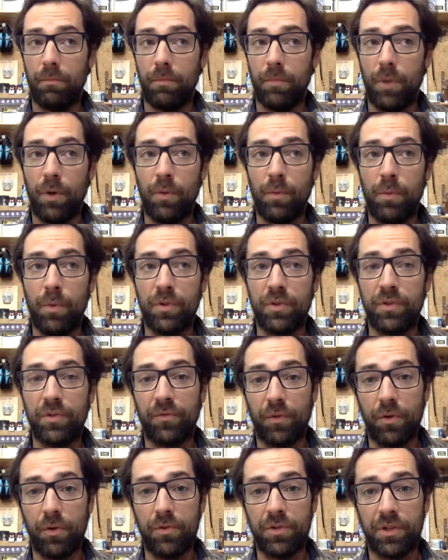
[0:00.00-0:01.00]
almost
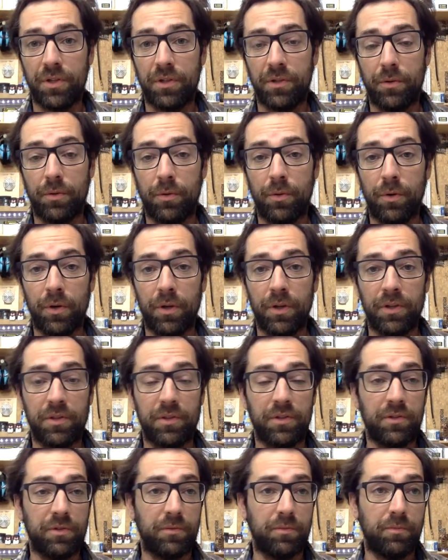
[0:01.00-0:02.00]
frozen or
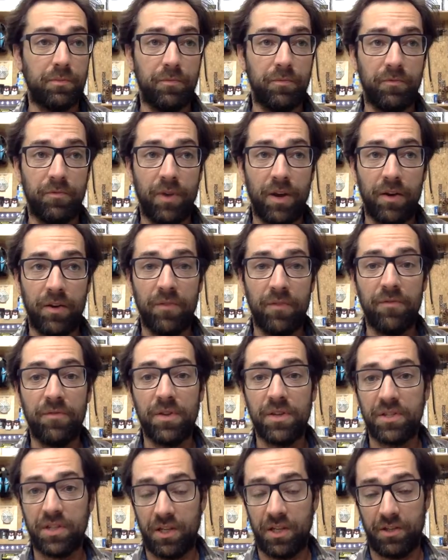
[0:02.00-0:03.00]
it's very
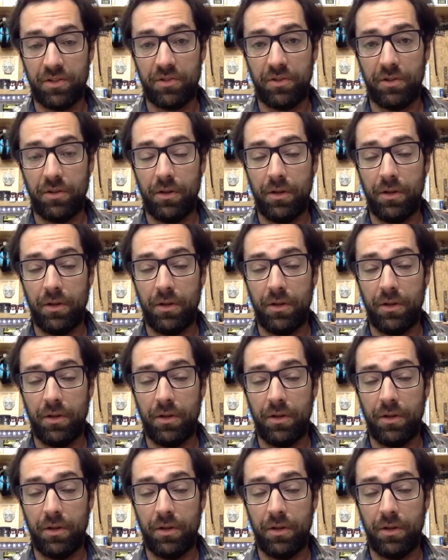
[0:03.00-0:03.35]
viscous.